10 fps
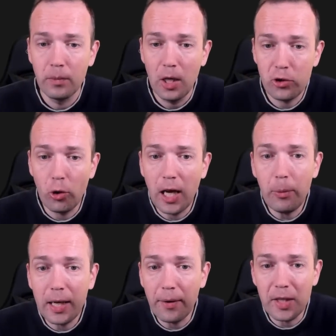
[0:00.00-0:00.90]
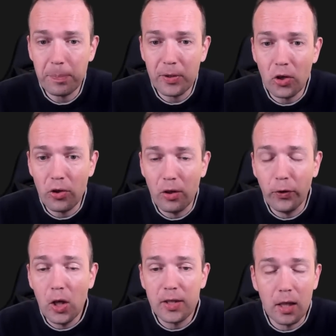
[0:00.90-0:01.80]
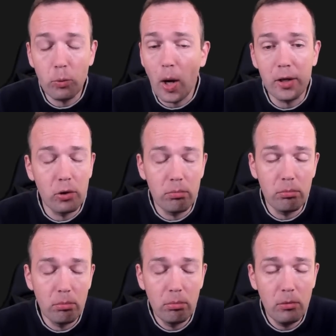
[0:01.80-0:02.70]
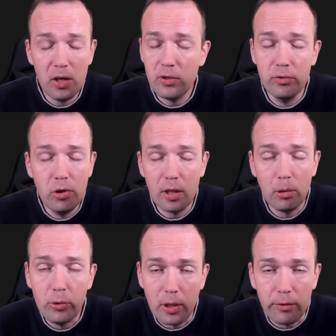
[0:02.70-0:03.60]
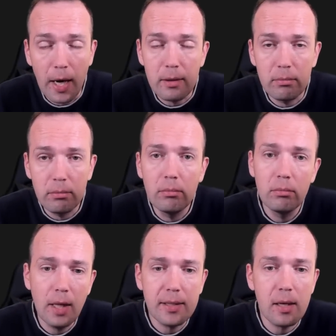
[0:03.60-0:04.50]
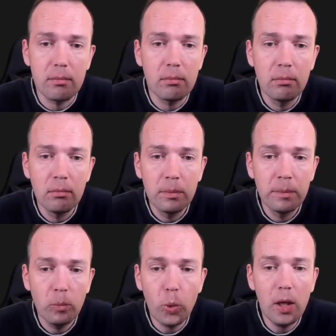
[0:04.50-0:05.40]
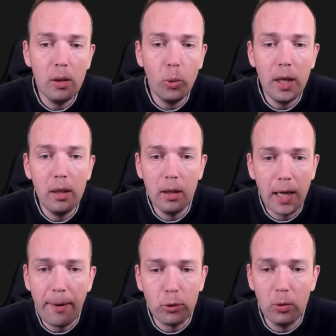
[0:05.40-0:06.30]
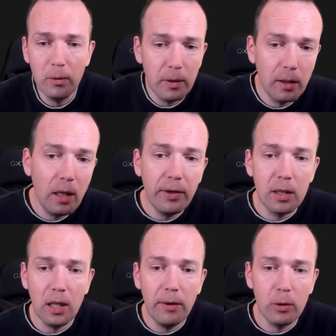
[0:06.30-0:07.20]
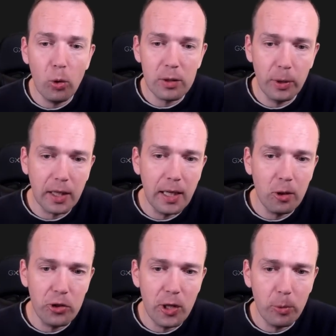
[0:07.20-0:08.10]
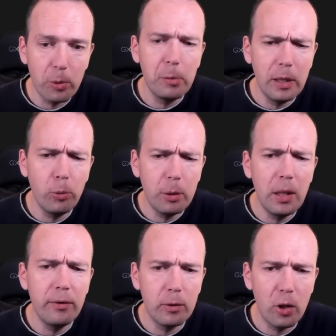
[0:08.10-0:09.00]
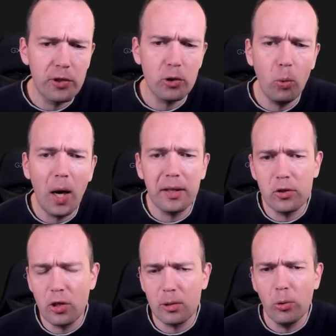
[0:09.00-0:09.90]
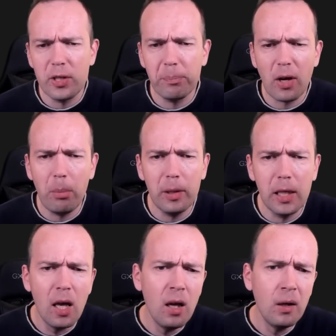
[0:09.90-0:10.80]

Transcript: So here we have this position. It feels that white is just losing, right? That's it. We have to even worse with the king on g would be even worse. So white is just losing probably.